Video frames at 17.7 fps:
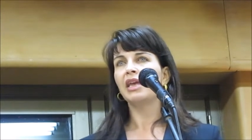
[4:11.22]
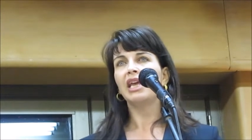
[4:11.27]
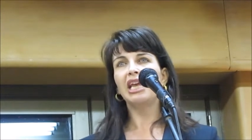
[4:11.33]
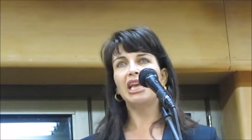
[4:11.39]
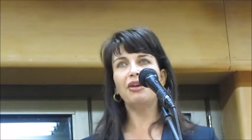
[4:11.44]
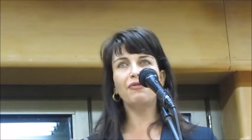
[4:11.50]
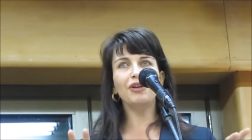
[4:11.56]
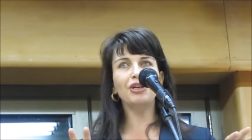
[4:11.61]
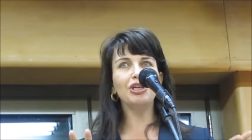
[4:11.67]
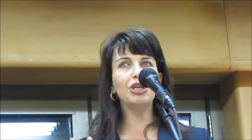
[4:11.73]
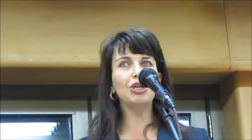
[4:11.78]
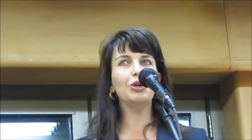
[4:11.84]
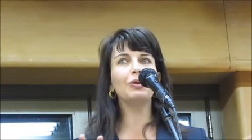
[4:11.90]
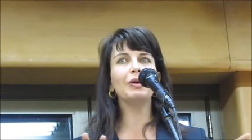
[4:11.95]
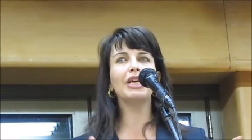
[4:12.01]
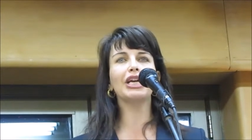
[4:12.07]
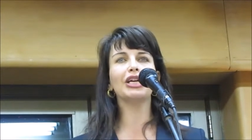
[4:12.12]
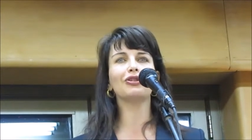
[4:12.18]
even
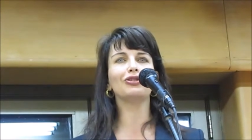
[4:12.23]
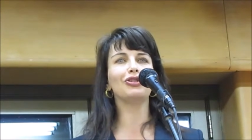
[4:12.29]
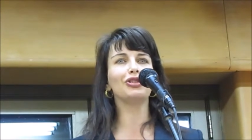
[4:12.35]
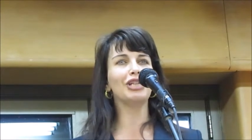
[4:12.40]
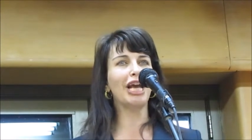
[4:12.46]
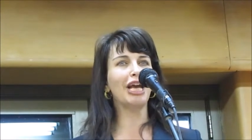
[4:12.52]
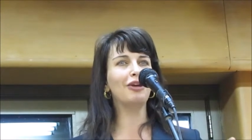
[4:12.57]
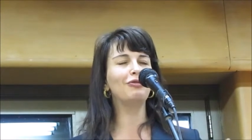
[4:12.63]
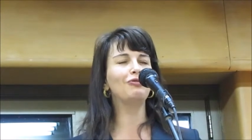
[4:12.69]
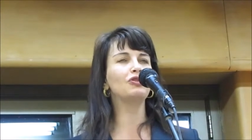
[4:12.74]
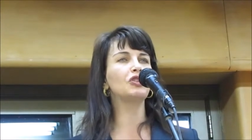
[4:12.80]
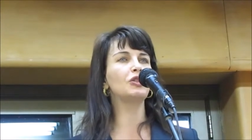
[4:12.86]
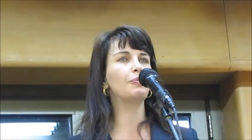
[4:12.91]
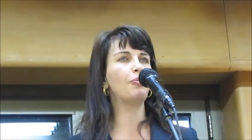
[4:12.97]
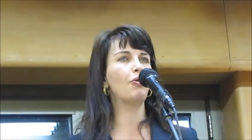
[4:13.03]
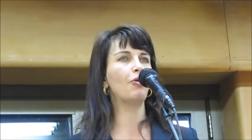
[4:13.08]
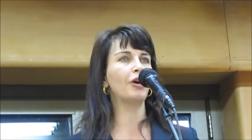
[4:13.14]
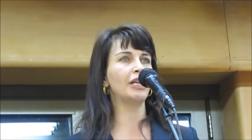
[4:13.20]
you here today who
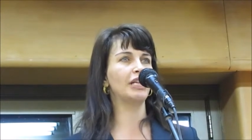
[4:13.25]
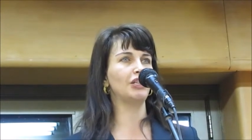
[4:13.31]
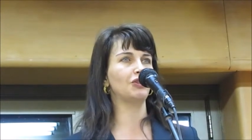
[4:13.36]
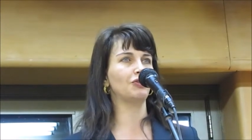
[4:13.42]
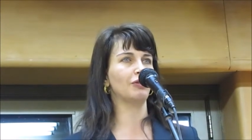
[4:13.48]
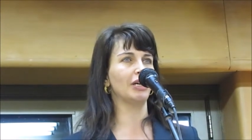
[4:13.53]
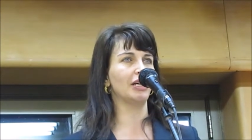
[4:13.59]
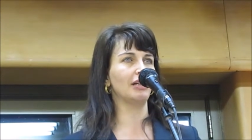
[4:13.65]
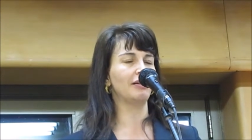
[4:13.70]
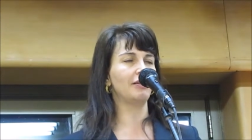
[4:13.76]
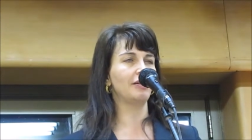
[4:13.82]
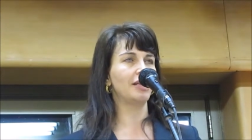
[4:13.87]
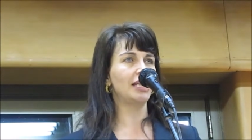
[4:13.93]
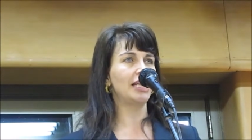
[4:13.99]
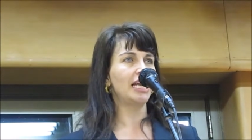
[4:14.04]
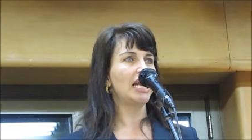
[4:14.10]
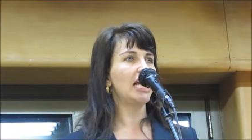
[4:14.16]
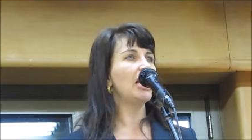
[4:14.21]
support Israel,
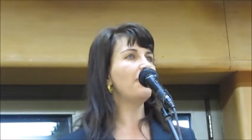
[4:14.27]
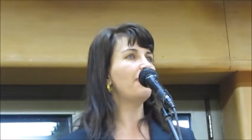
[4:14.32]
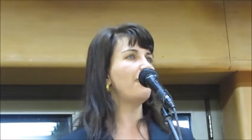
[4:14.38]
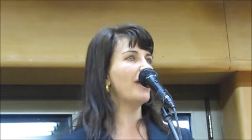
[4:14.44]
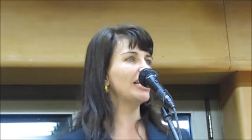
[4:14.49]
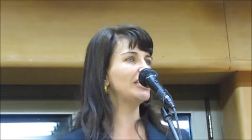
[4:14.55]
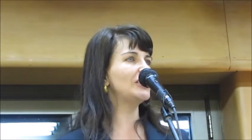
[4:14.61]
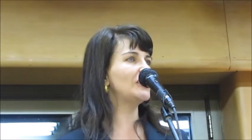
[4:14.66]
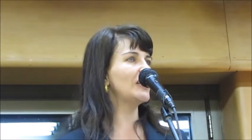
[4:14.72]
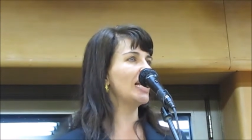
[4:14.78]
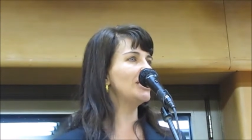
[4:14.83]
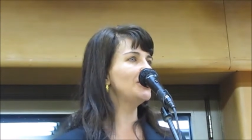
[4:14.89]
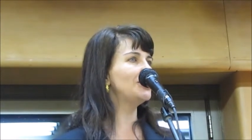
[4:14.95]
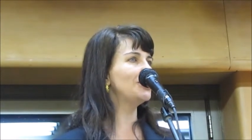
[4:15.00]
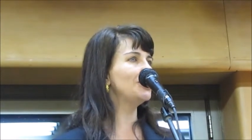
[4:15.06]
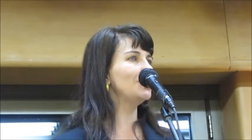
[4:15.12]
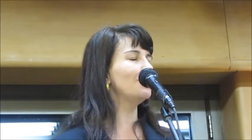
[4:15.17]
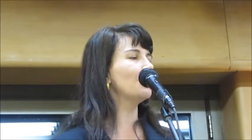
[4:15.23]
if I say
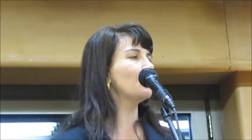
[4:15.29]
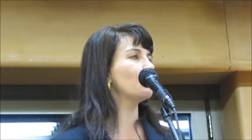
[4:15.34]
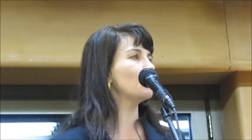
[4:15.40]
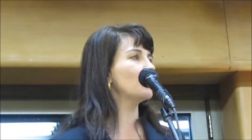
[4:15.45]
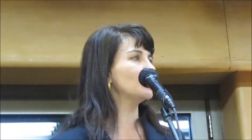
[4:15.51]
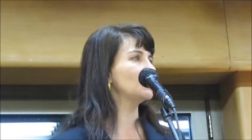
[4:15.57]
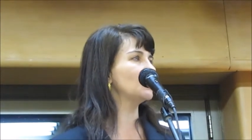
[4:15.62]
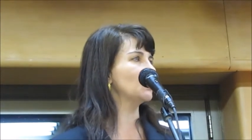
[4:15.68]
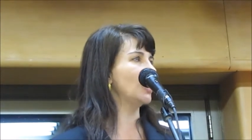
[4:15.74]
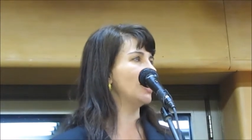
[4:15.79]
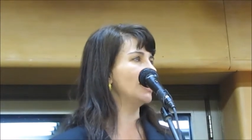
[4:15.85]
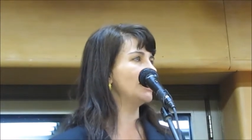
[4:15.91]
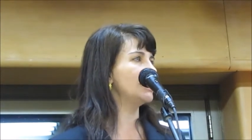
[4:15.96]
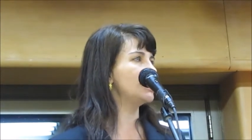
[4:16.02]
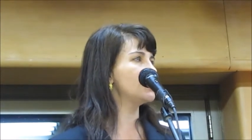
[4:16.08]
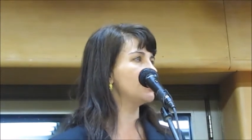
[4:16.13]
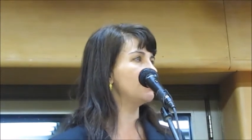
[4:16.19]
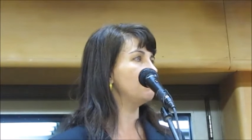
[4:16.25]
to you the word
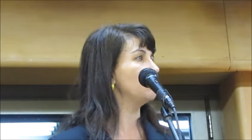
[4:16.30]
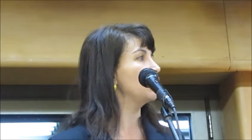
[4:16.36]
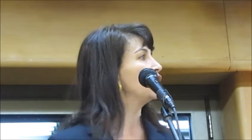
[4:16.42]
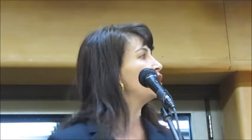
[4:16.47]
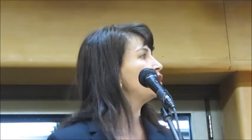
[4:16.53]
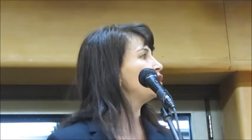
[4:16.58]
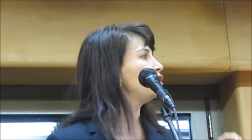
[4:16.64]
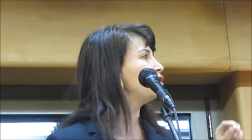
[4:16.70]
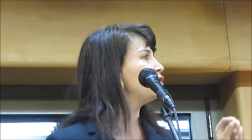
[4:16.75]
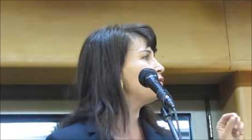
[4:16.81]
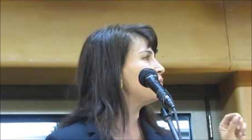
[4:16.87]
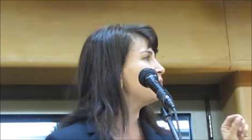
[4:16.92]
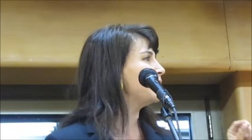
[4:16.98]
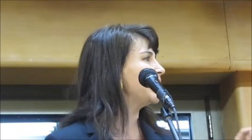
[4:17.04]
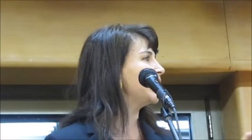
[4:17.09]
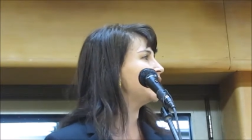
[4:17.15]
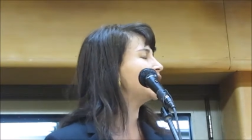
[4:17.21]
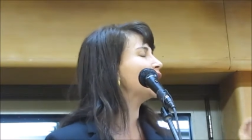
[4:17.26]
Zionism, you
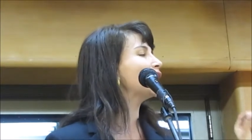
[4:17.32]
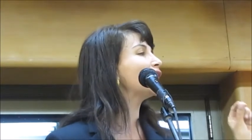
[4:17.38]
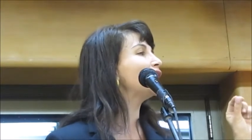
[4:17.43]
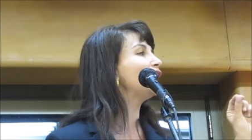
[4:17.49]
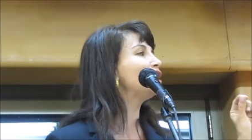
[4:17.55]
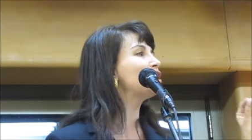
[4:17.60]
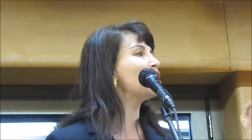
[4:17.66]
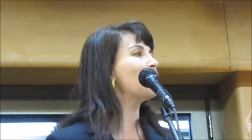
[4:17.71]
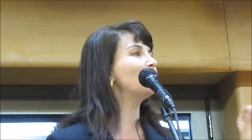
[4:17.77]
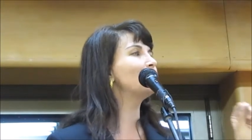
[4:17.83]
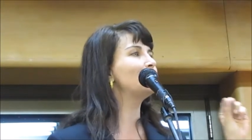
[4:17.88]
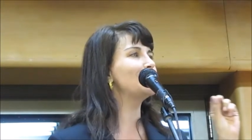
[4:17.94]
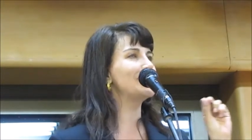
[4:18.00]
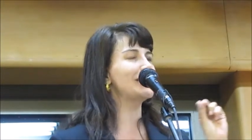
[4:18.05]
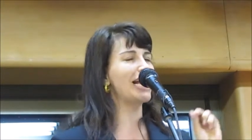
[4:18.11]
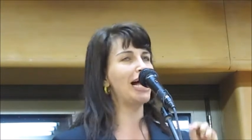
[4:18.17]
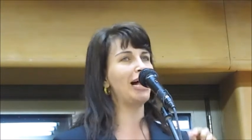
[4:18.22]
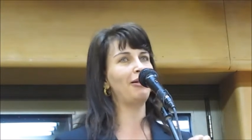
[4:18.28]
immediately know to
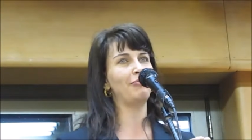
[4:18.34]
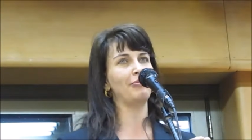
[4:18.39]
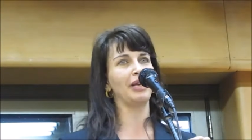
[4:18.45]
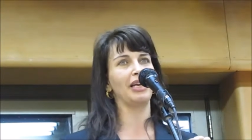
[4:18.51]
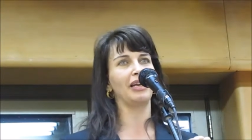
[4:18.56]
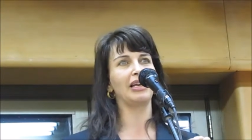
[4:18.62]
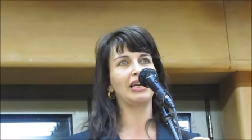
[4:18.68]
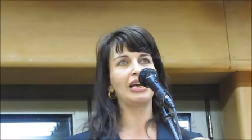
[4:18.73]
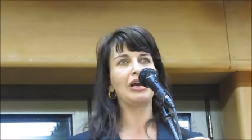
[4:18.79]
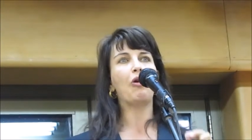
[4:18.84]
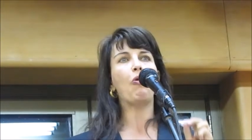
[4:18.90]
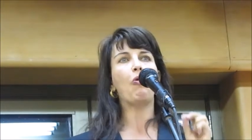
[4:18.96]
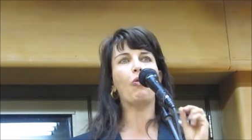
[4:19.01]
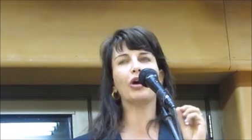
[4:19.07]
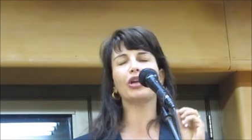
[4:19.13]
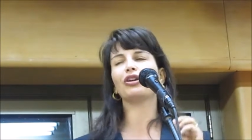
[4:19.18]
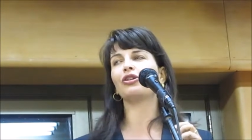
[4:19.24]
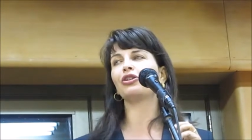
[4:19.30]
tell me
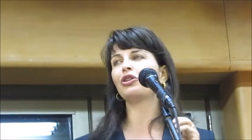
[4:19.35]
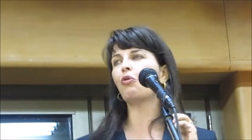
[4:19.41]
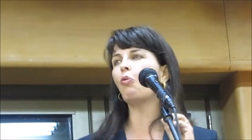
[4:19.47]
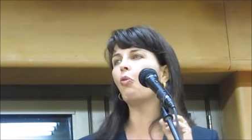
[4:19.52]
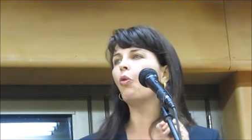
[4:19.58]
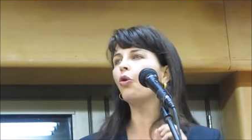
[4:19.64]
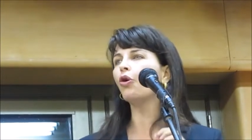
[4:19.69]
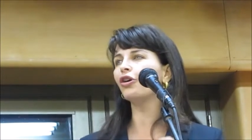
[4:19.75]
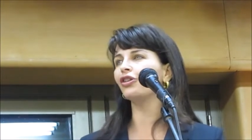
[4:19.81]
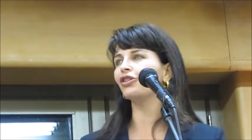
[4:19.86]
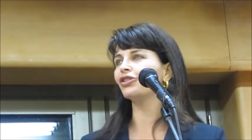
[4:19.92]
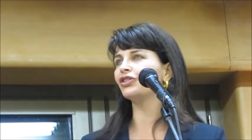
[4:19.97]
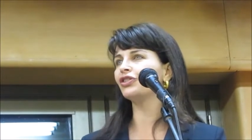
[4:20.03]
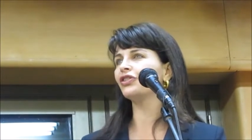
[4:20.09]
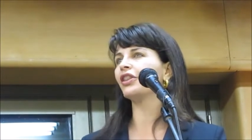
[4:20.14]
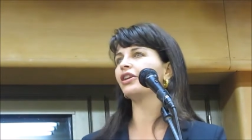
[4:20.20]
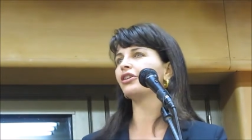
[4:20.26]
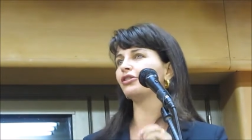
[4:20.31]
what are the
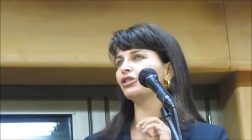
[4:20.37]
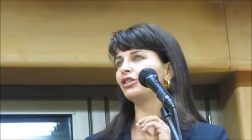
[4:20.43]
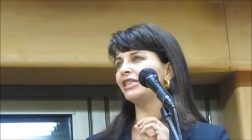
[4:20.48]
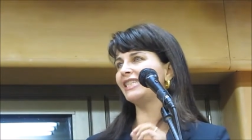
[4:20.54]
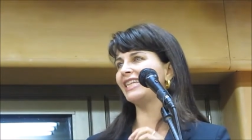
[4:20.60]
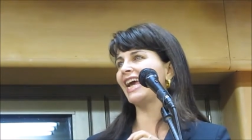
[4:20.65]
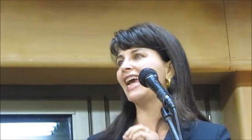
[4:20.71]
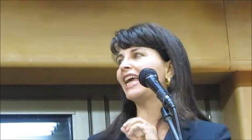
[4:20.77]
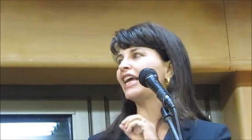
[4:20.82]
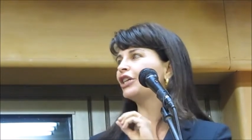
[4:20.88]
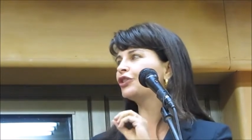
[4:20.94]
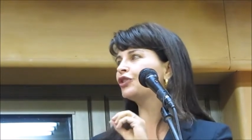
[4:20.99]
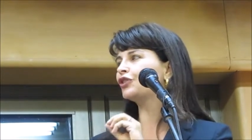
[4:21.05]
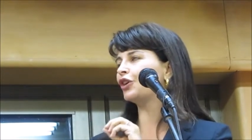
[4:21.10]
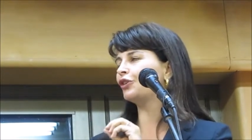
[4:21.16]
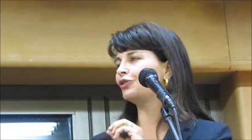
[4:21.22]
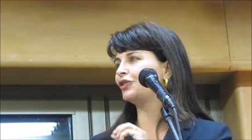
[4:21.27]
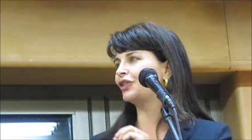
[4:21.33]
words that are today
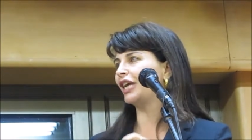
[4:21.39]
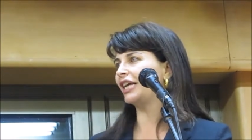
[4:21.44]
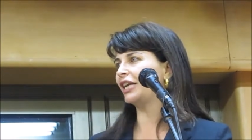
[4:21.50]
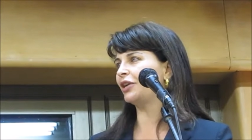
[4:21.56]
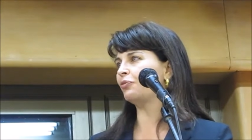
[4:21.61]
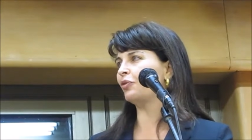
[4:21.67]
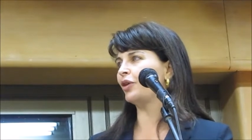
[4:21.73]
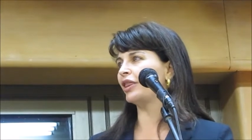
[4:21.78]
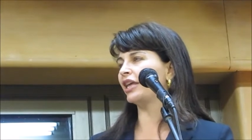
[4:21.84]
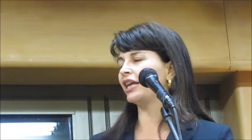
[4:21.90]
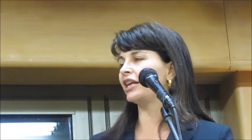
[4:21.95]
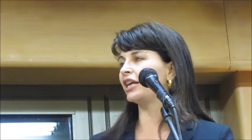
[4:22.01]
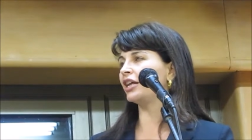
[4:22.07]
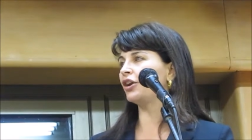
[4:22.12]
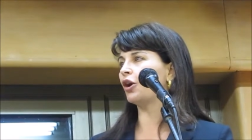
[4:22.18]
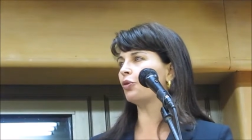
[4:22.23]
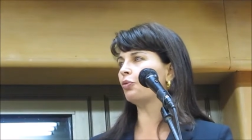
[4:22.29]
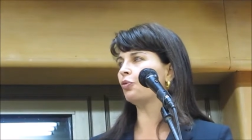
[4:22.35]
associated with it
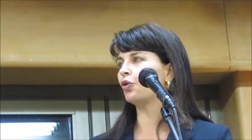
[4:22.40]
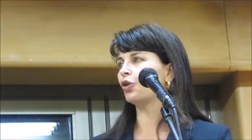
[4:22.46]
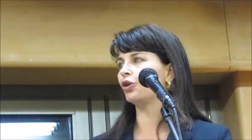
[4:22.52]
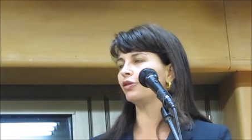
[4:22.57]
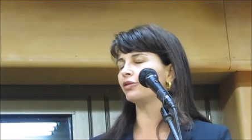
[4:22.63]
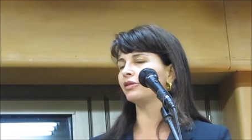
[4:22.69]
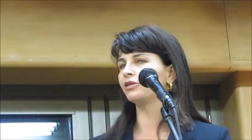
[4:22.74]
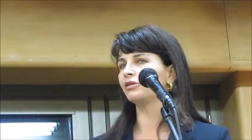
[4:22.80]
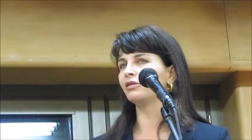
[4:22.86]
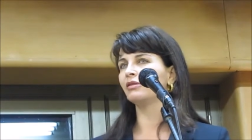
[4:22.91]
in our world.